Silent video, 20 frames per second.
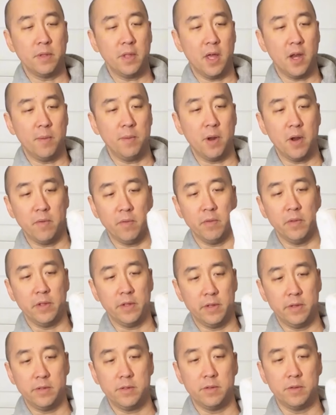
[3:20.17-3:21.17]
that I'm not really
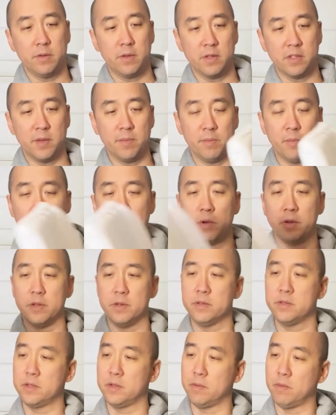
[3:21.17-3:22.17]
used to because I'm more
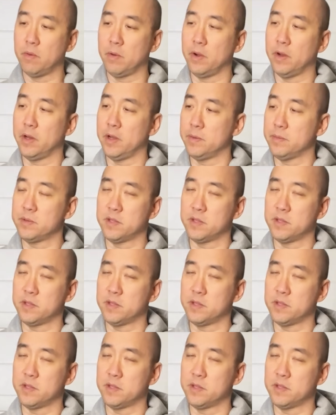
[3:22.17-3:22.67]
used to wearing